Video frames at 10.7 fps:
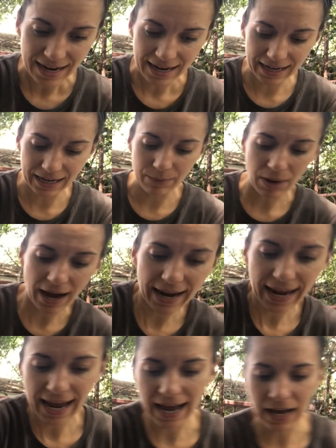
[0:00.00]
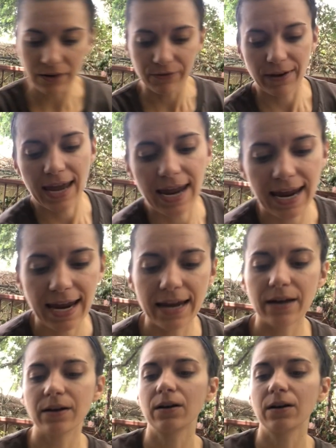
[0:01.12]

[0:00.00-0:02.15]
I have a